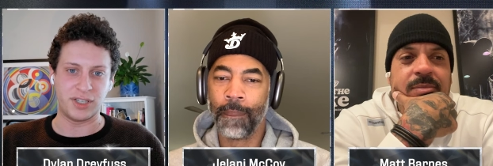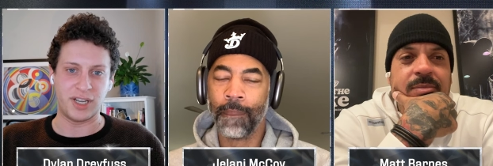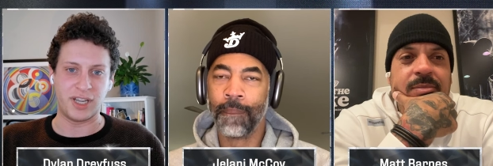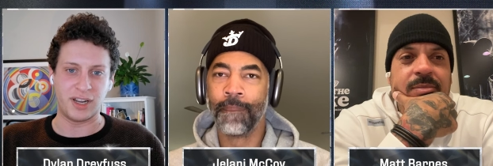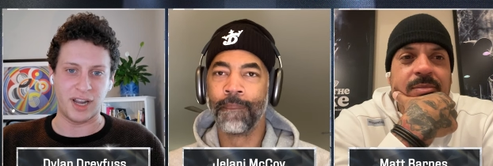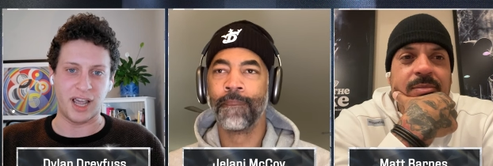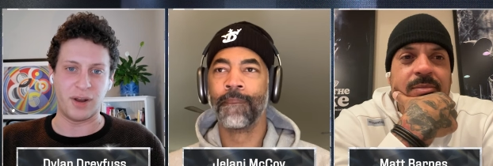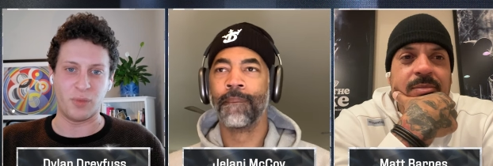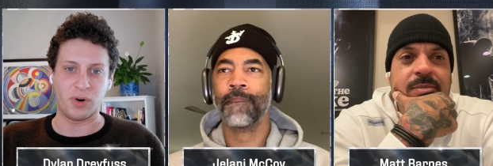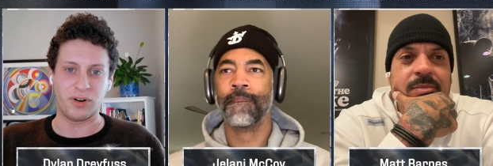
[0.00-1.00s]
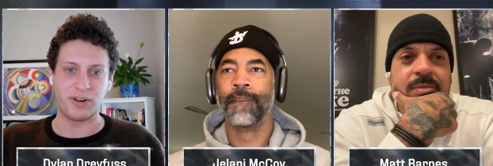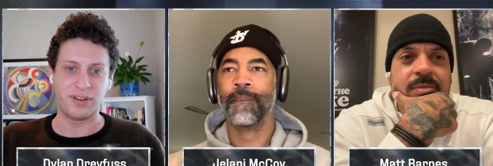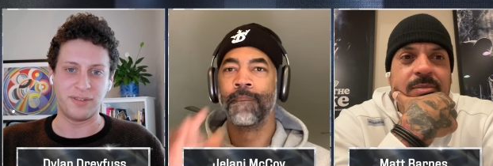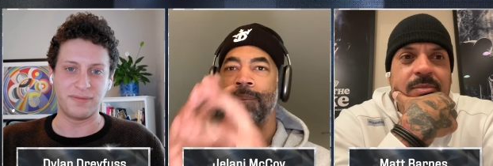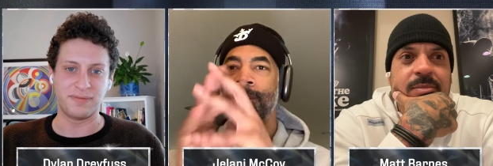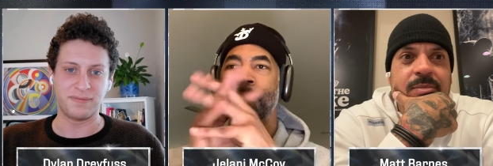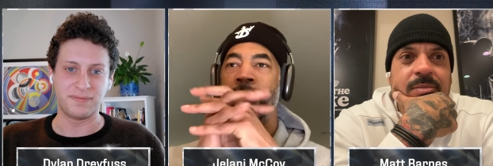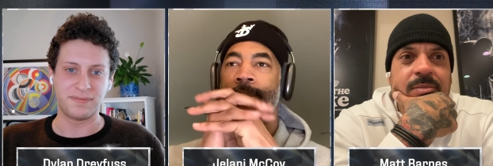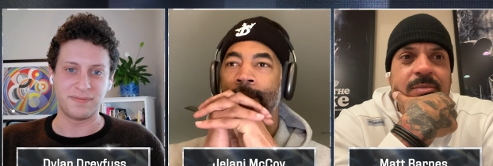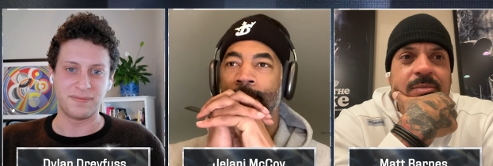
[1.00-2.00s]
Speaker 1: need an N word.
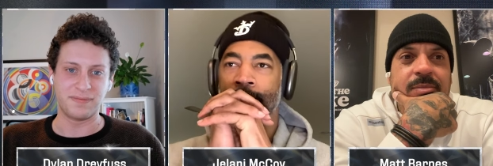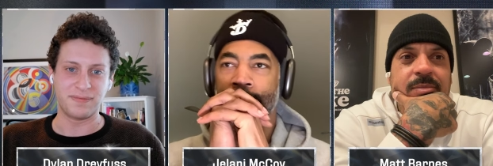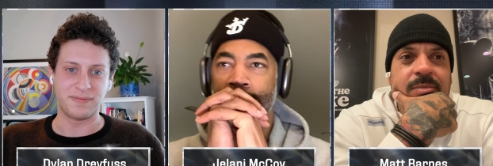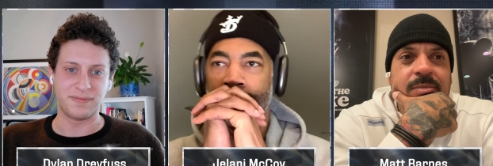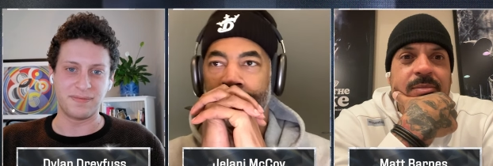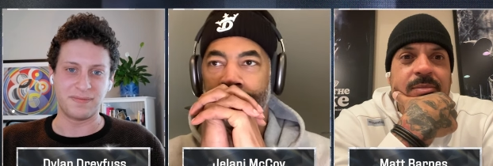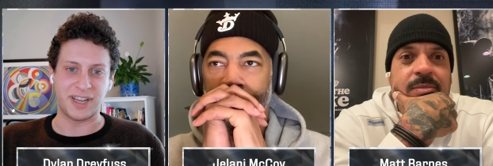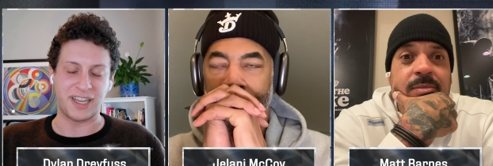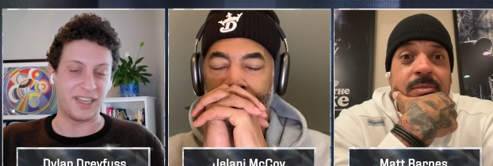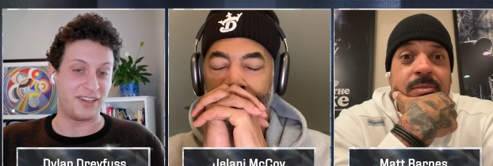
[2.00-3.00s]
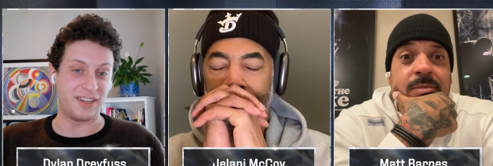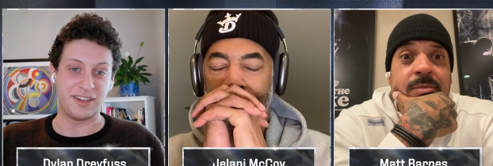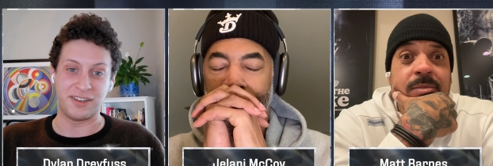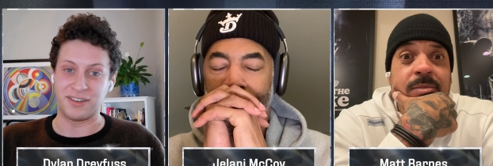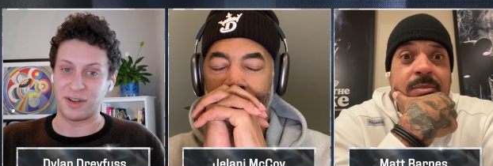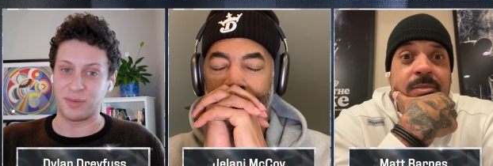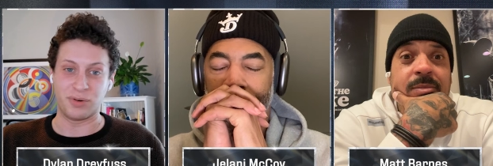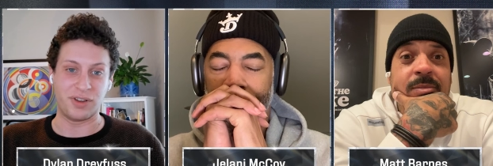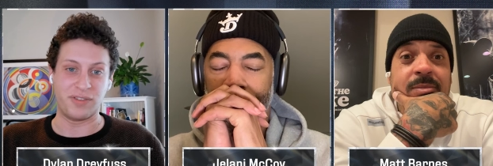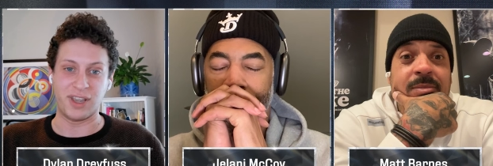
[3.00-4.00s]
And he didn't
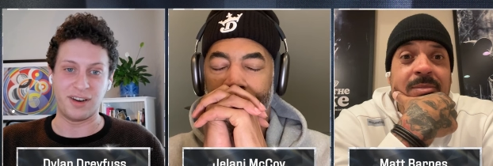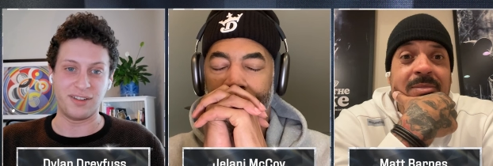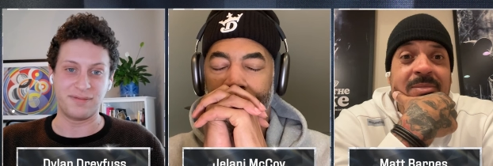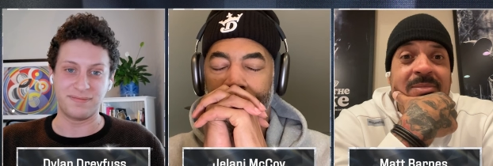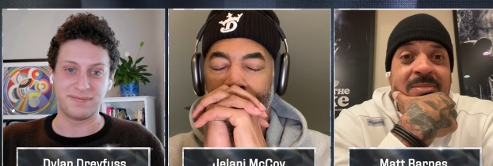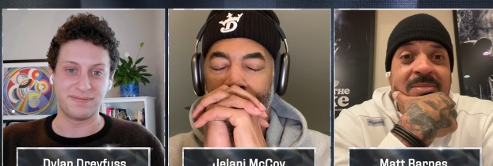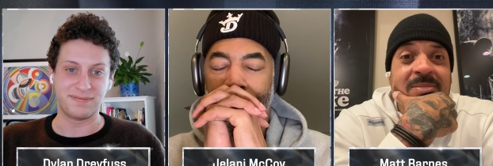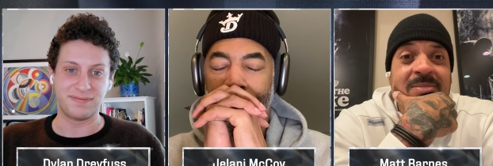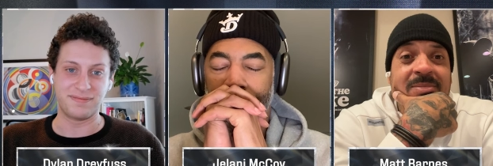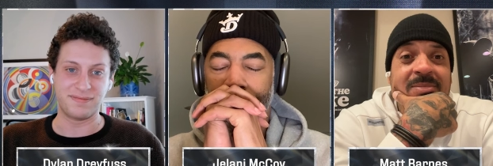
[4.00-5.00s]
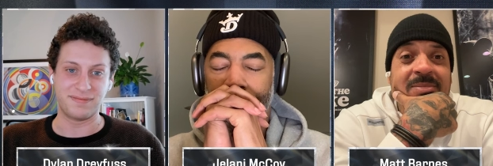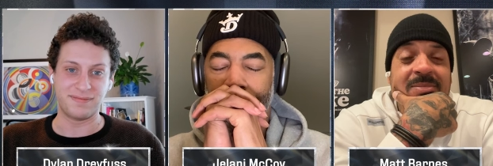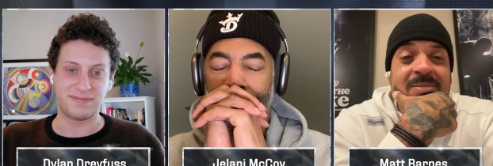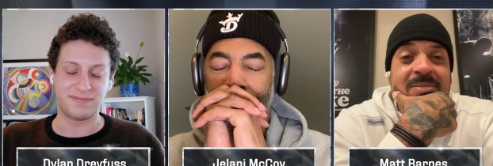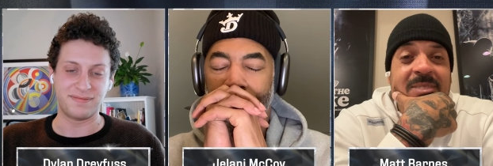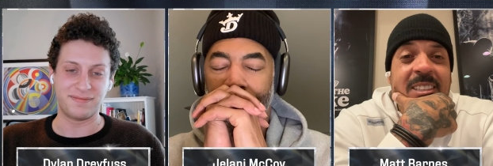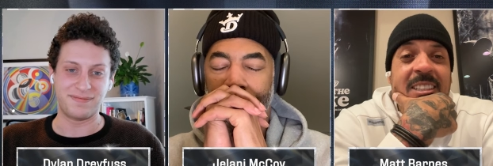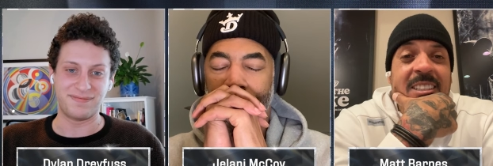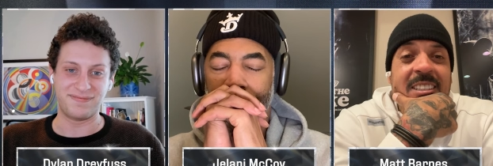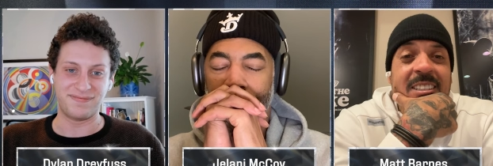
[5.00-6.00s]
abbreviate it.
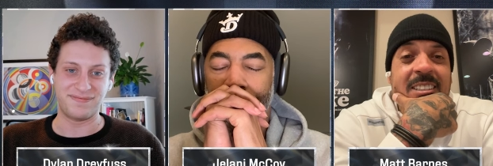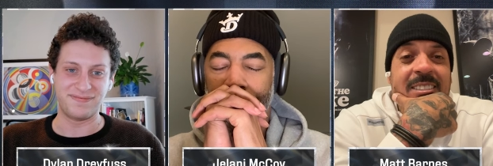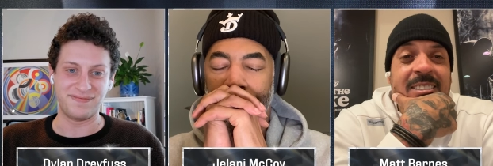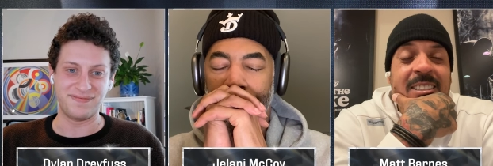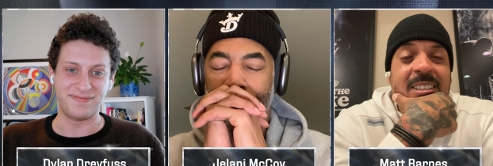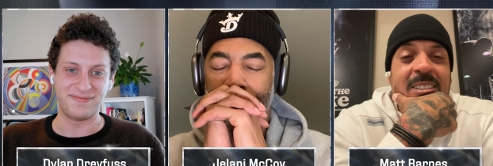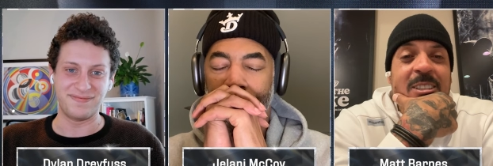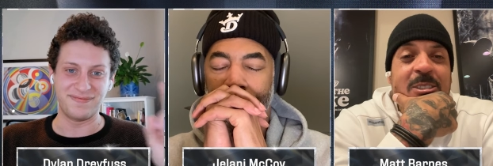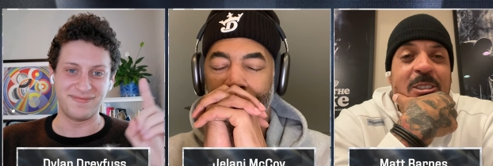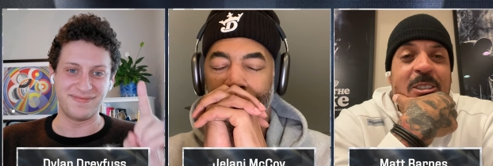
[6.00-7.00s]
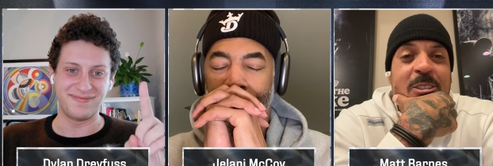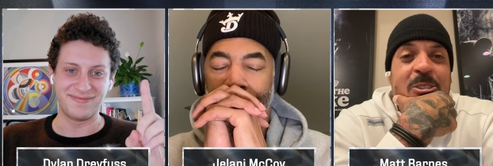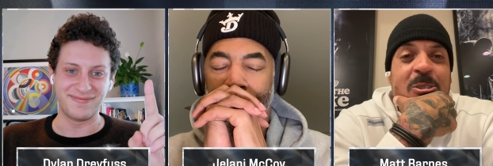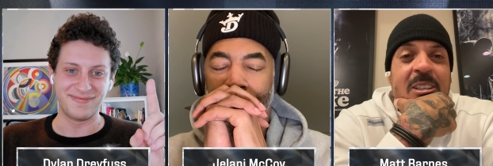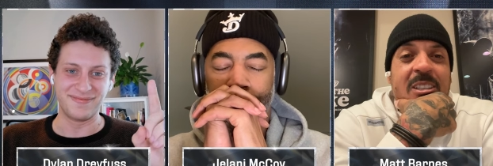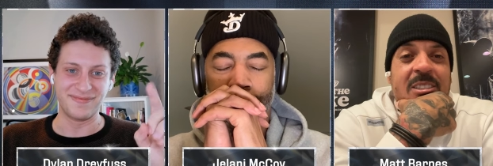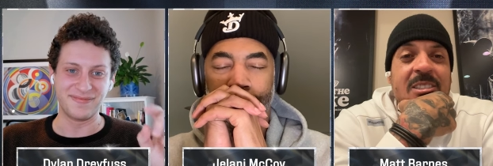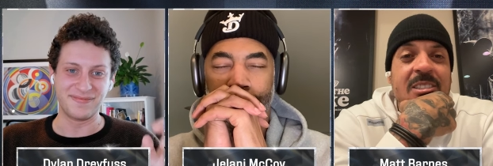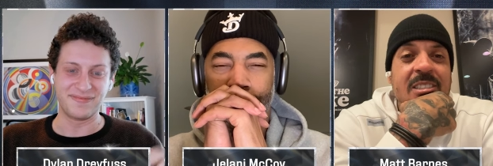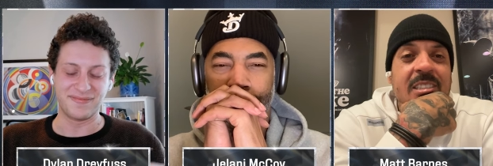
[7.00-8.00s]
Speaker 2: Yeah, there you go. Show mm. your two
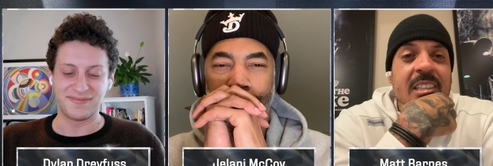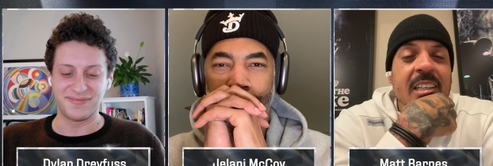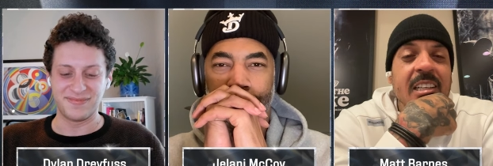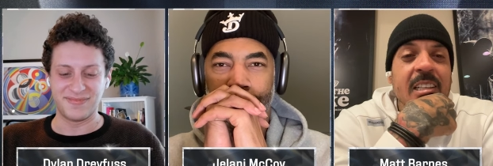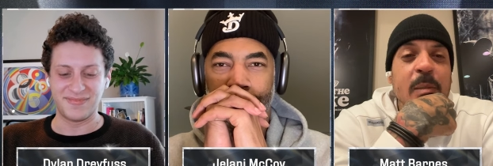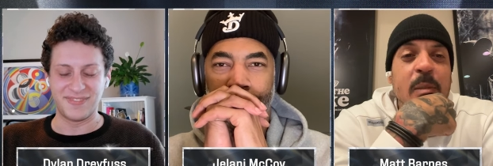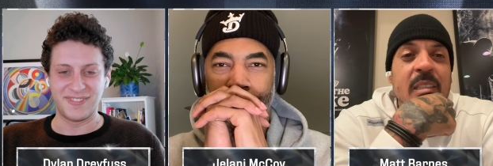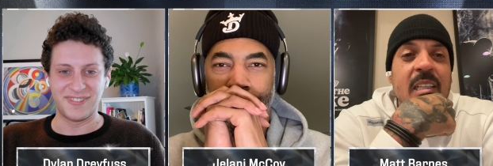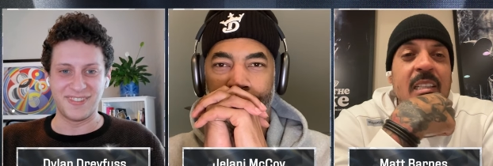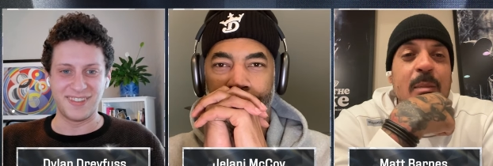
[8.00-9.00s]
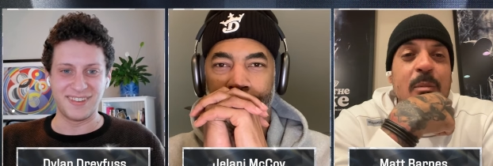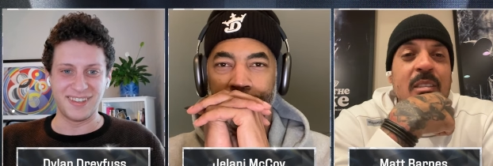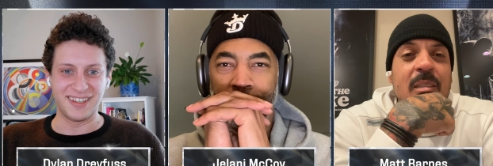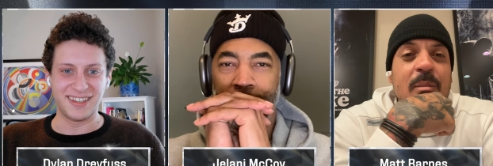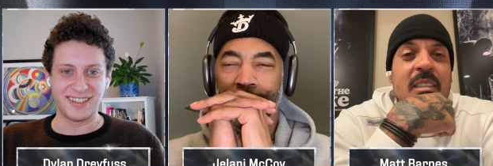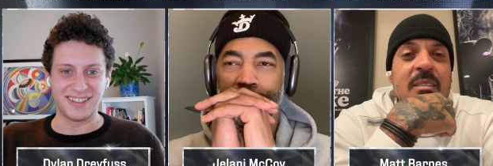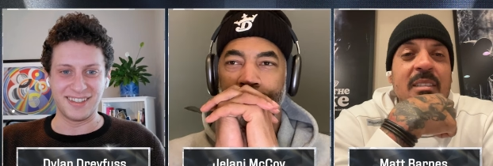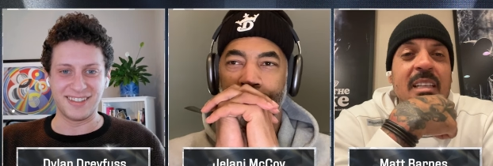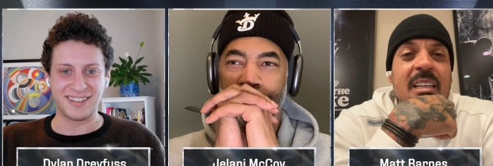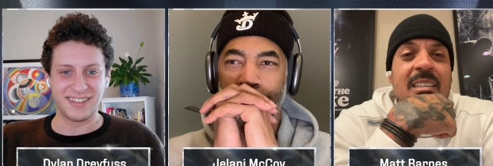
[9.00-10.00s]
colors. Uh, mm. Let me mm. get that number. Let me
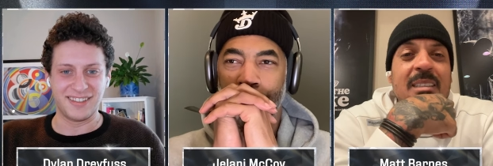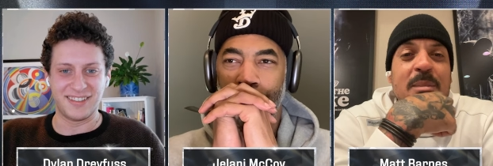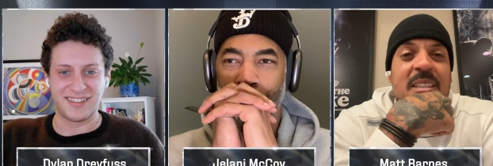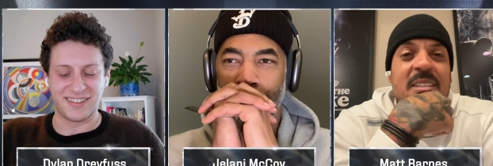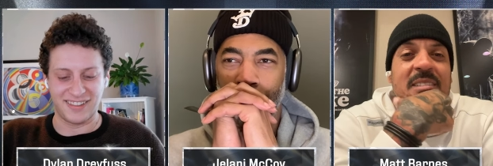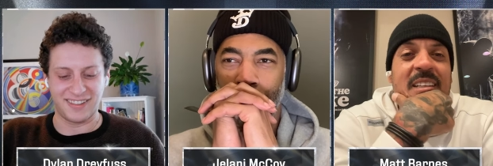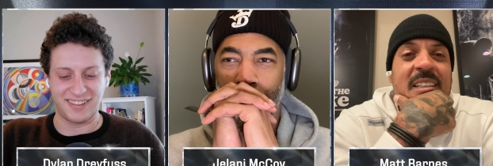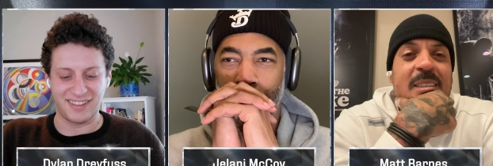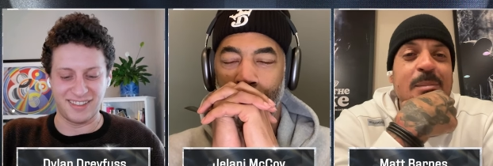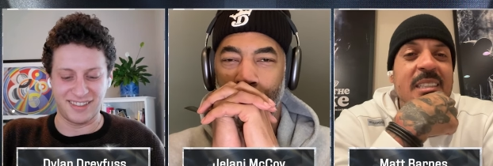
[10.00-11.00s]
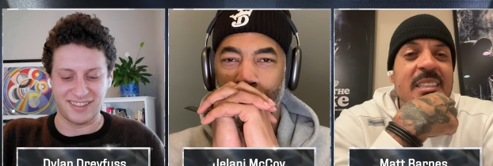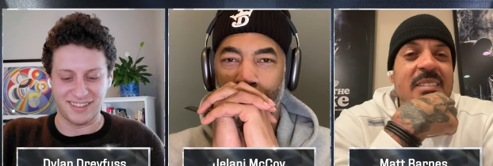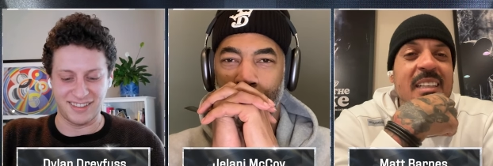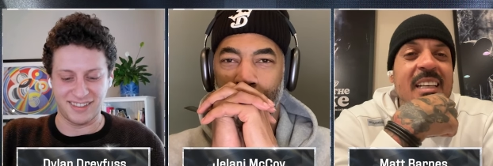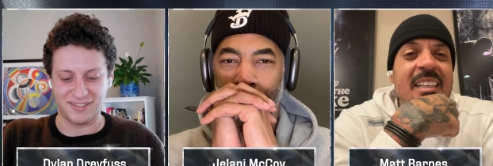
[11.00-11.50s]
give you that. Let me give that. Let me give